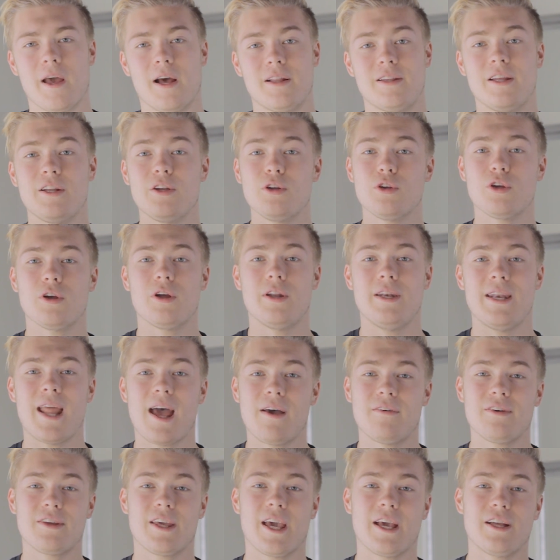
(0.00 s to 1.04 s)
and then you
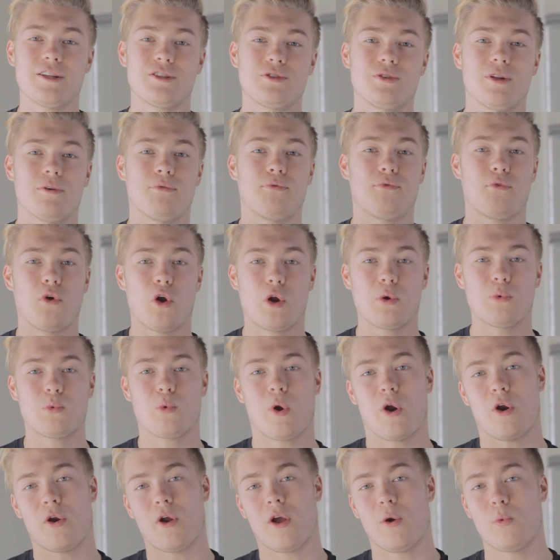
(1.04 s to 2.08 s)
navigate to the
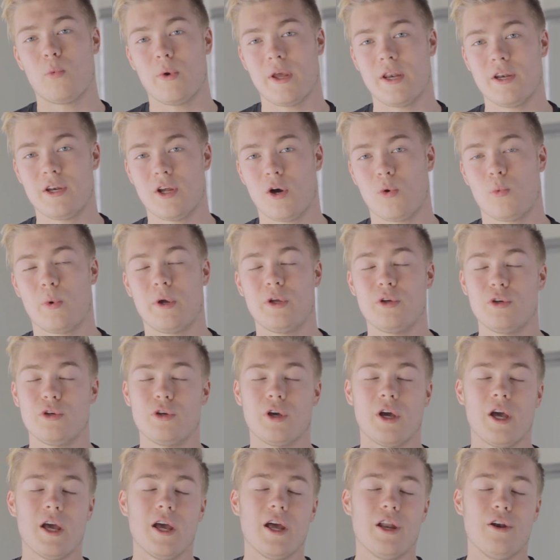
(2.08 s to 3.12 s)
firmware window where
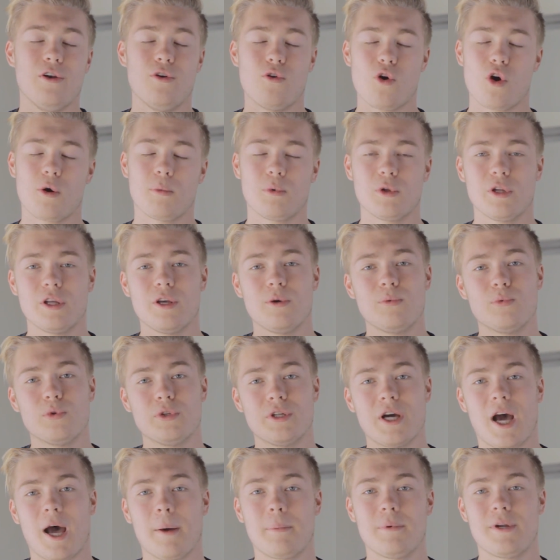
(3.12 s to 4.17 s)
you normally
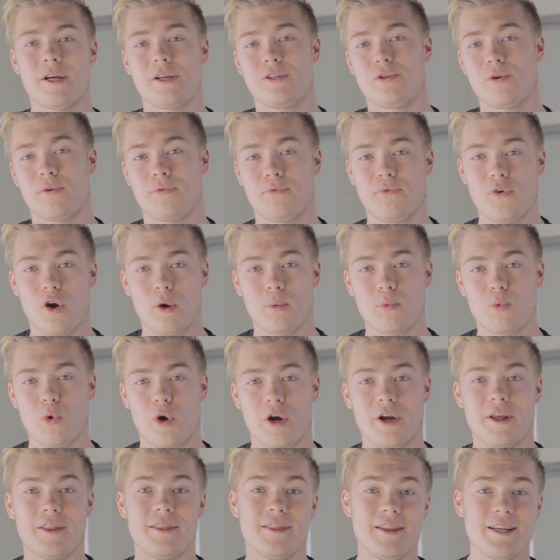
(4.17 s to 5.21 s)
would update your
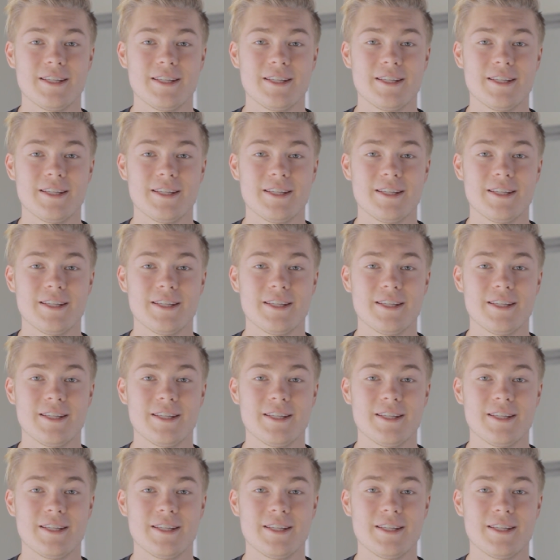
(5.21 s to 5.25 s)
firmware.